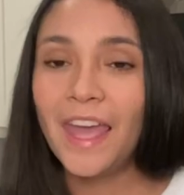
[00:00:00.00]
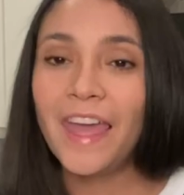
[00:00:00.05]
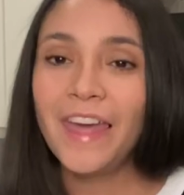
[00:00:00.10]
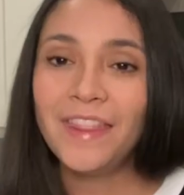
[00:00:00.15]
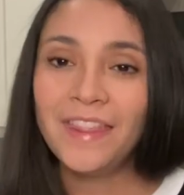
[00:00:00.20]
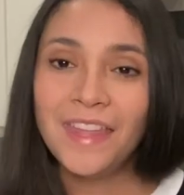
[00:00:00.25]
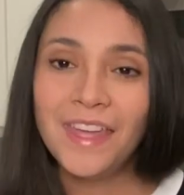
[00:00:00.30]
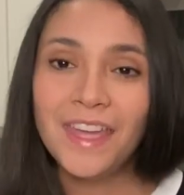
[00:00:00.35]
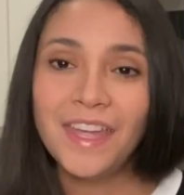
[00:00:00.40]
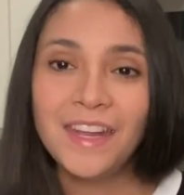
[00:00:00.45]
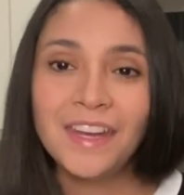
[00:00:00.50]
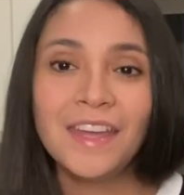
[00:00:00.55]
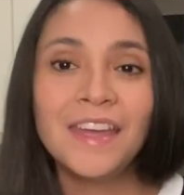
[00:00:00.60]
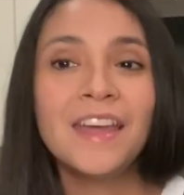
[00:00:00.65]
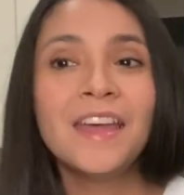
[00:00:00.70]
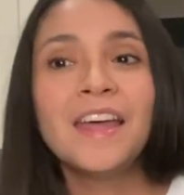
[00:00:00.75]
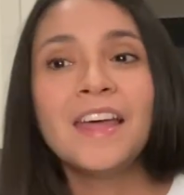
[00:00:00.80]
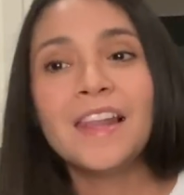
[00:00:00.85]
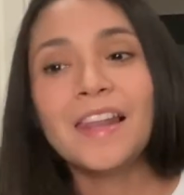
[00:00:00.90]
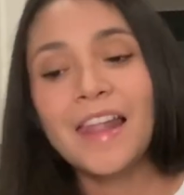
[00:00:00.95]
And then
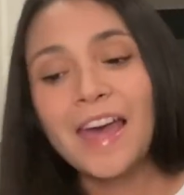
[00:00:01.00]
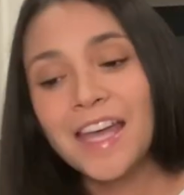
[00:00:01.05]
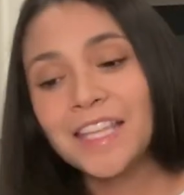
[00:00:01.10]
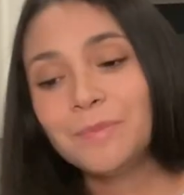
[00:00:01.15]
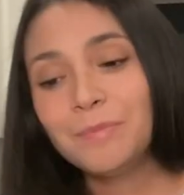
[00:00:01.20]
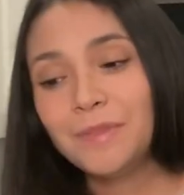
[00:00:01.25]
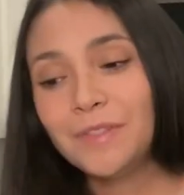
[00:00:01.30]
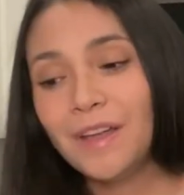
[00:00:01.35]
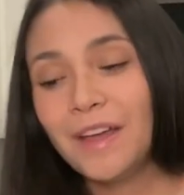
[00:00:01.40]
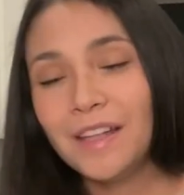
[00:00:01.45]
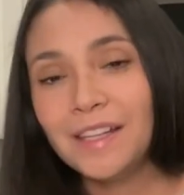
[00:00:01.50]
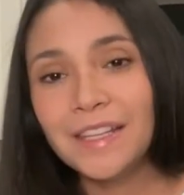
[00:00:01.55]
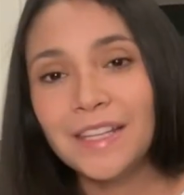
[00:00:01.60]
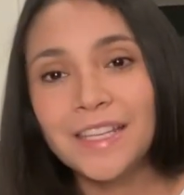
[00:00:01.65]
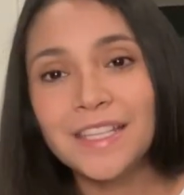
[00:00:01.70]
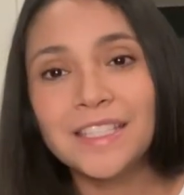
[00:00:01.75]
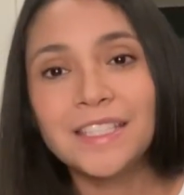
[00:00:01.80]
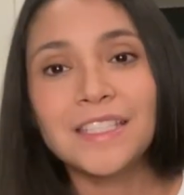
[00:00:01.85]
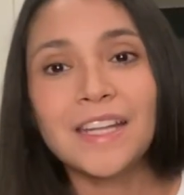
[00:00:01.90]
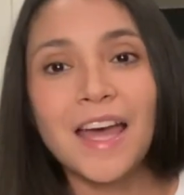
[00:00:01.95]
last but not least,